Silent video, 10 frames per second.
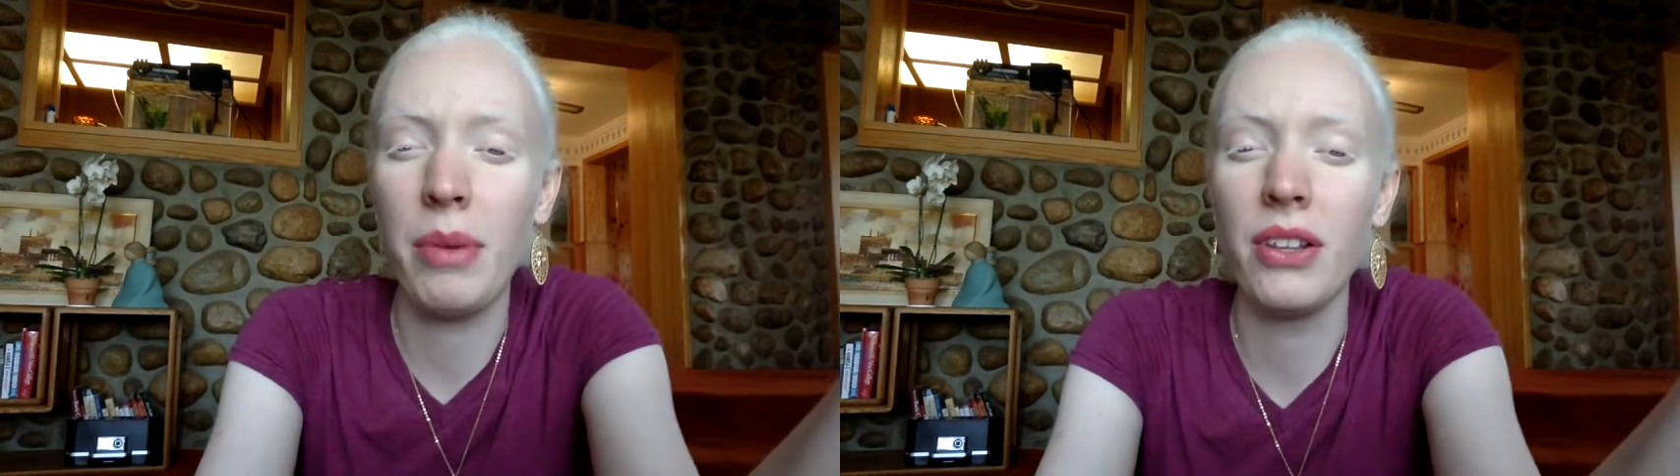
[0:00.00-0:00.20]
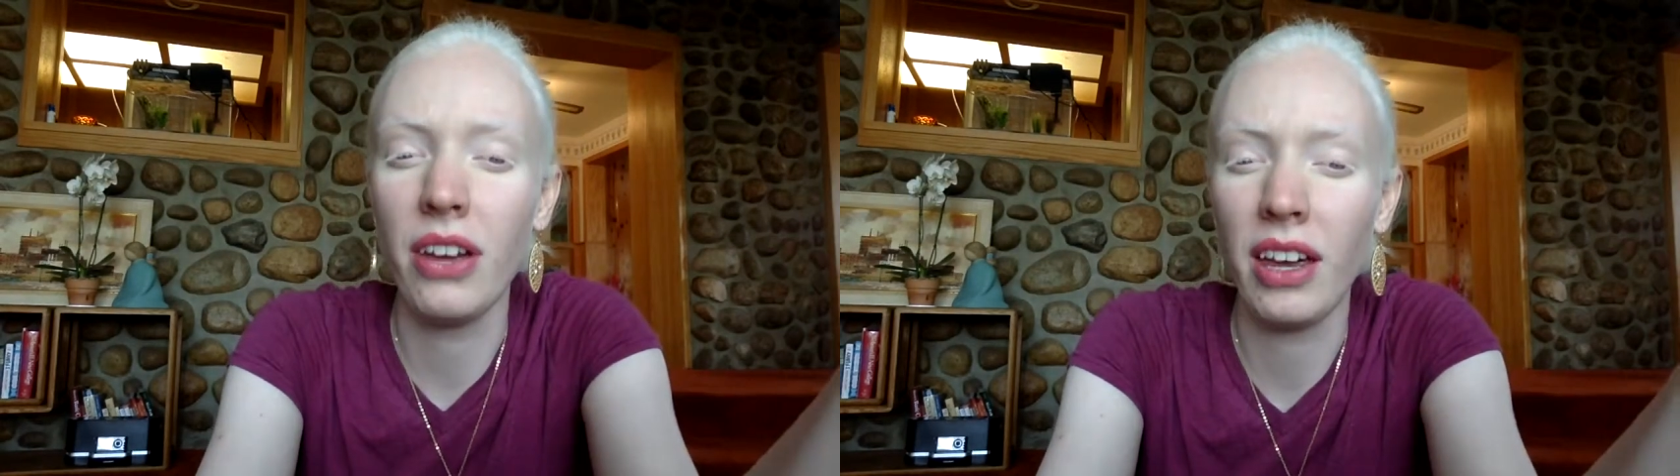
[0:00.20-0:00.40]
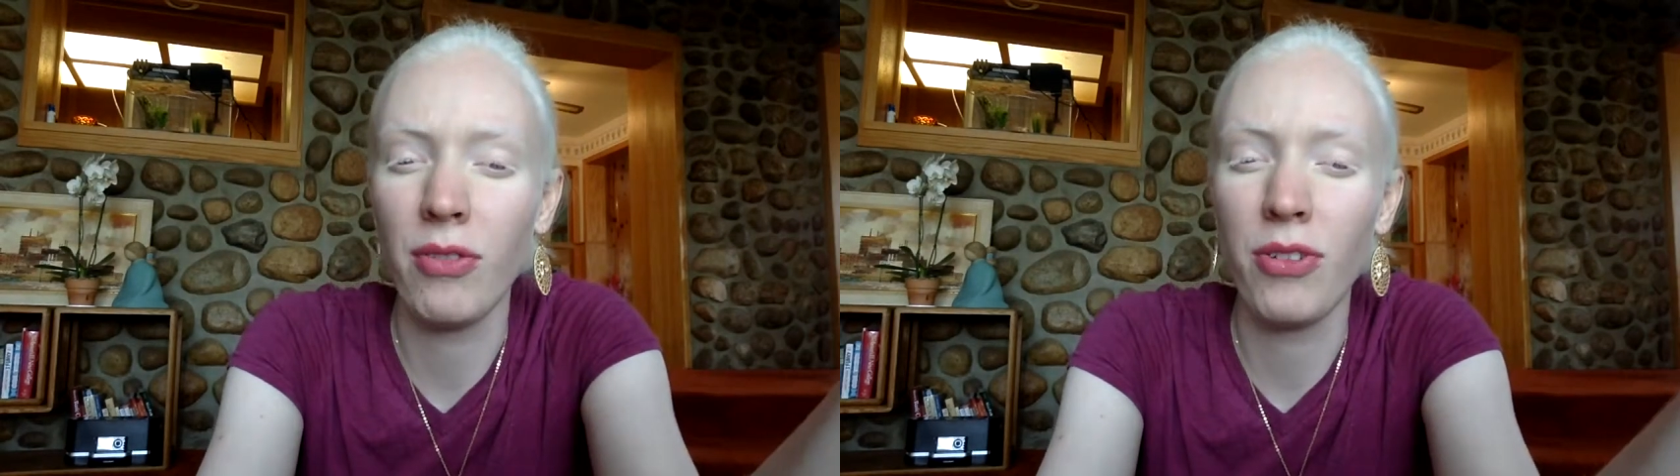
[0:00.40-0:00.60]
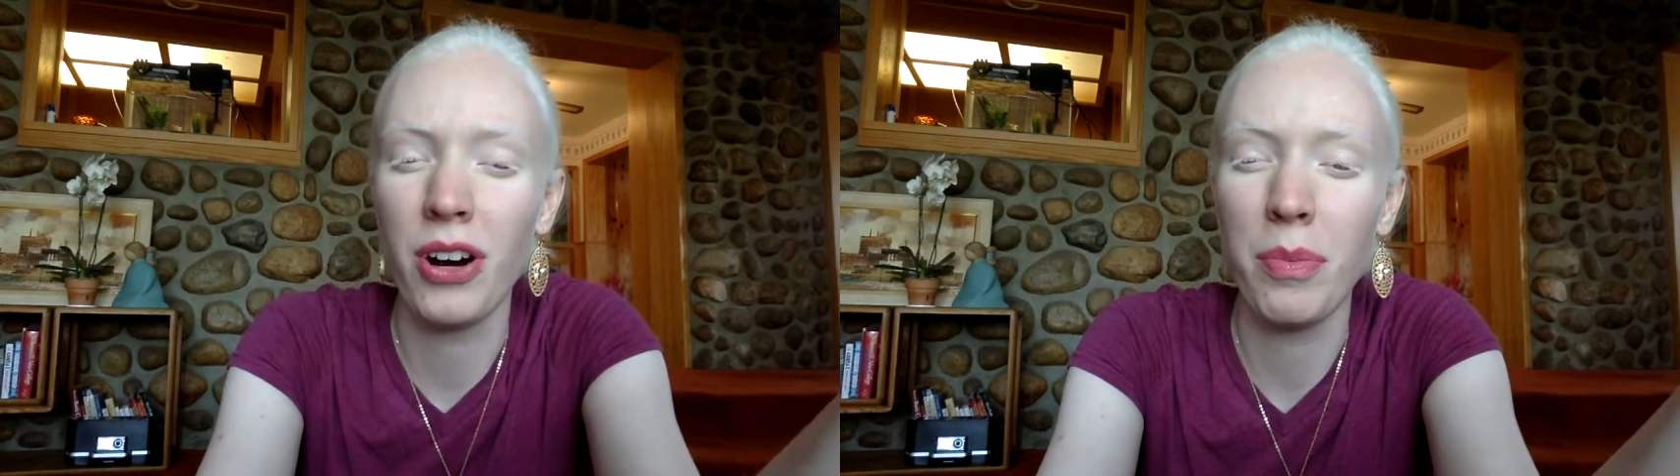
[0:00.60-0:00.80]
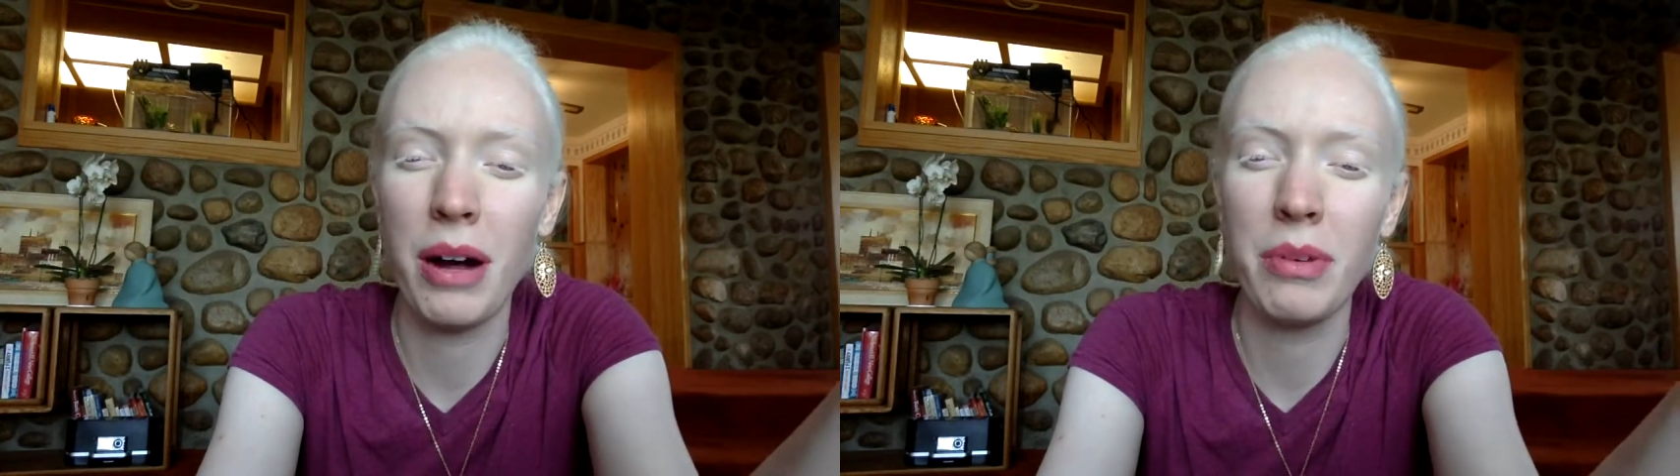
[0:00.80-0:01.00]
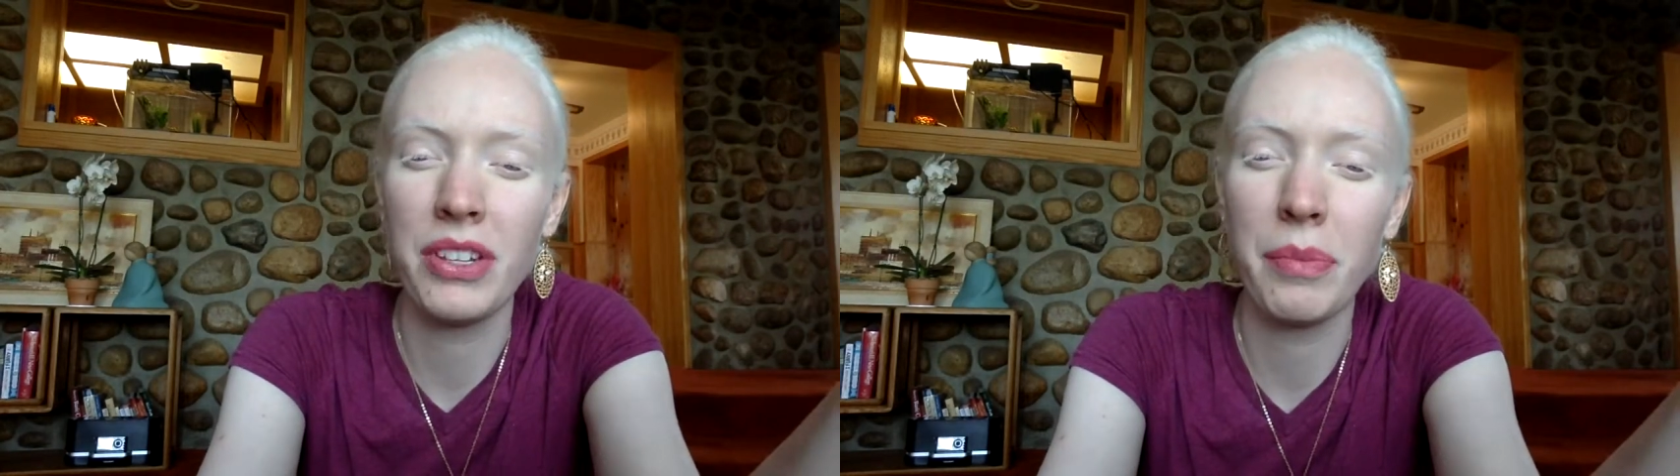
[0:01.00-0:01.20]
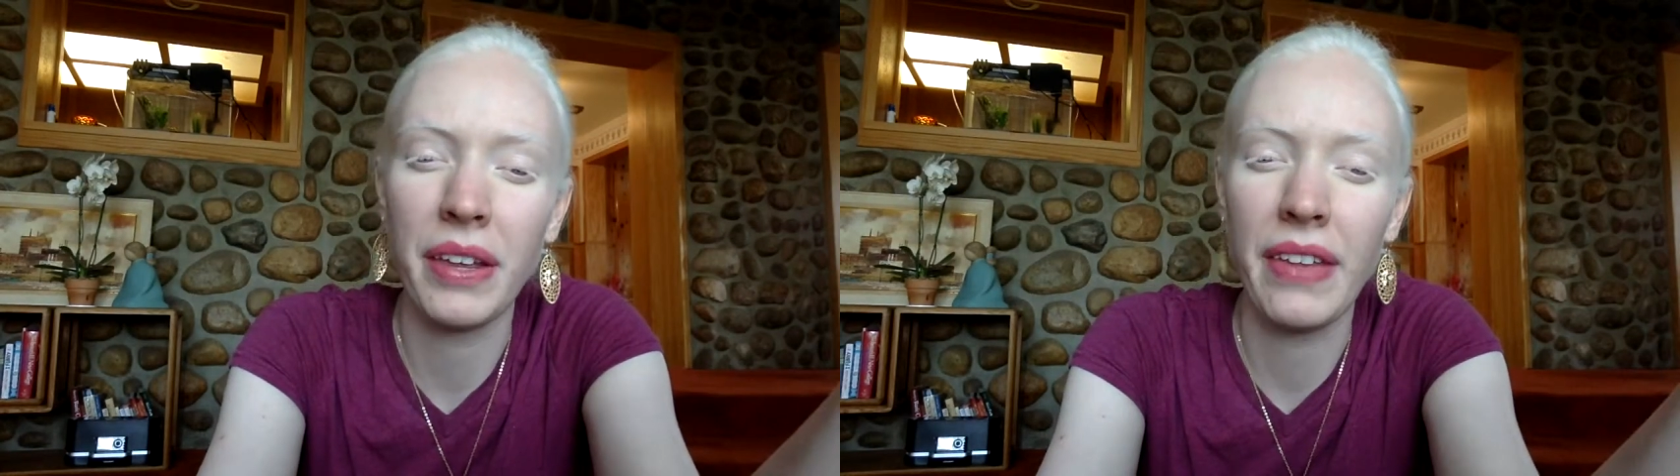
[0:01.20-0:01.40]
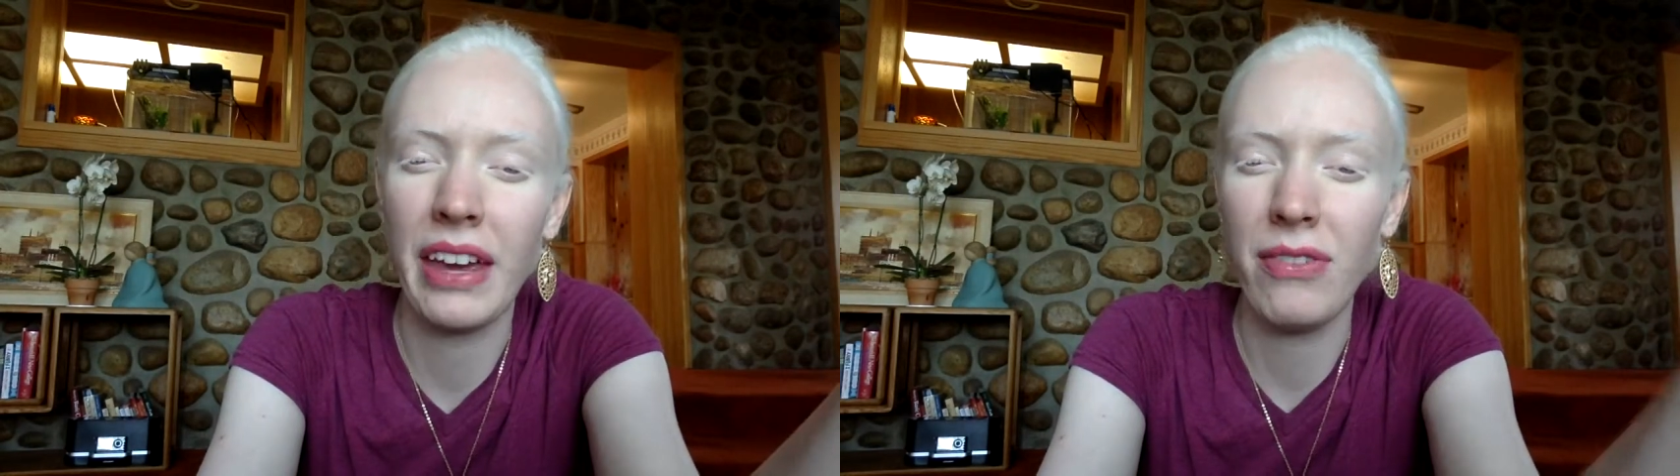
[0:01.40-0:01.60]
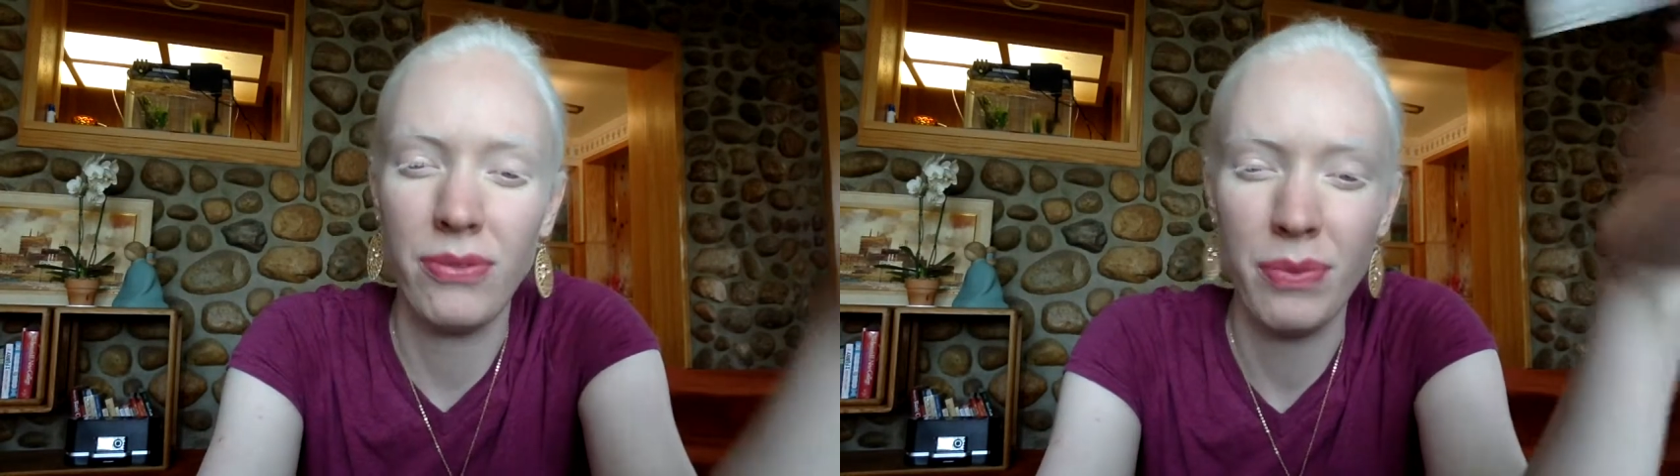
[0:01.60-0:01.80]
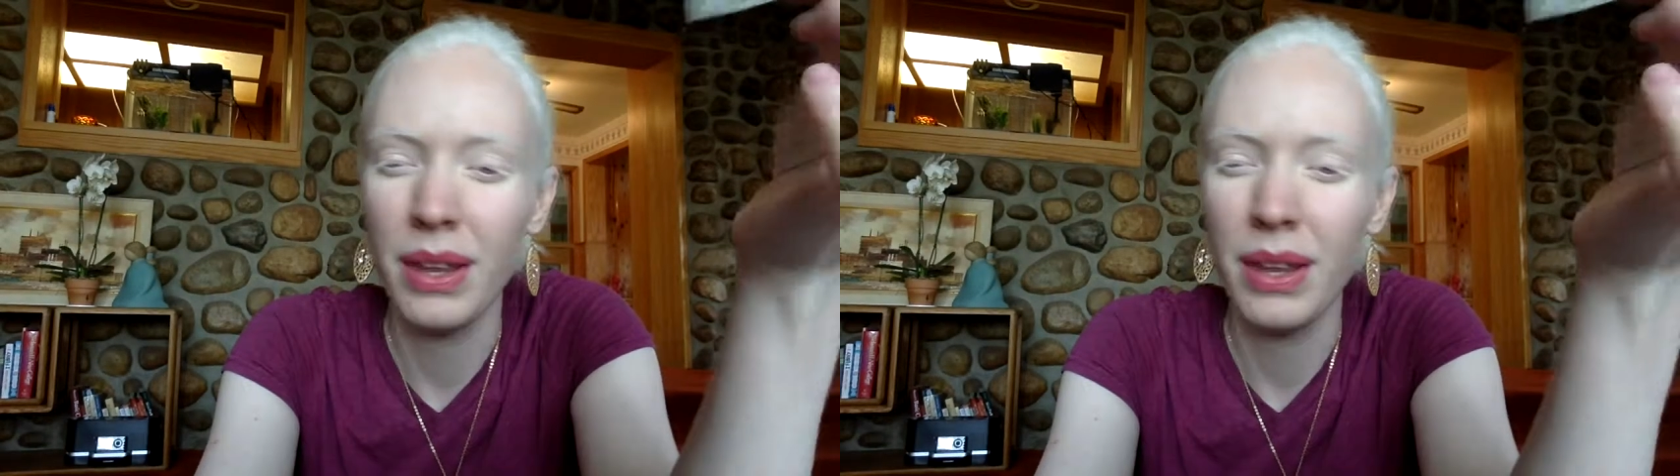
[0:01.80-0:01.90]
be looking for are probably something like if